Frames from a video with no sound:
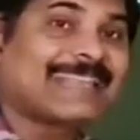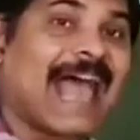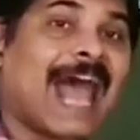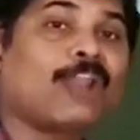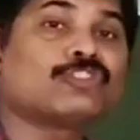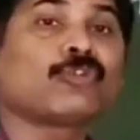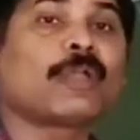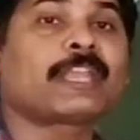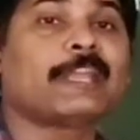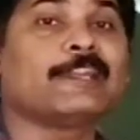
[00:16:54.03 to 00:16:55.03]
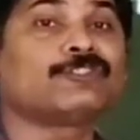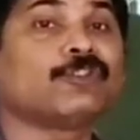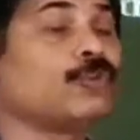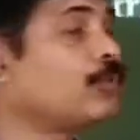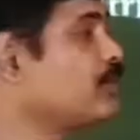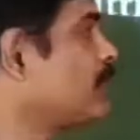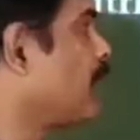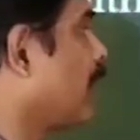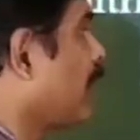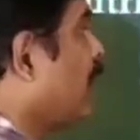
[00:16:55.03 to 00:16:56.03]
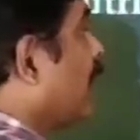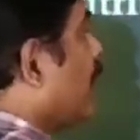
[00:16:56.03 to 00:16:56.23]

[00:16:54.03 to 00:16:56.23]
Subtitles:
is halozoic in its nutrition.